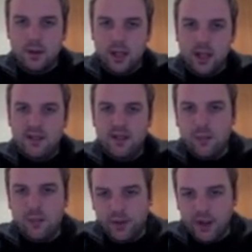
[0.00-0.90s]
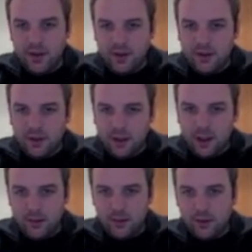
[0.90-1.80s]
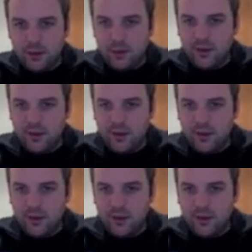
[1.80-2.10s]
each of my fantastic vocal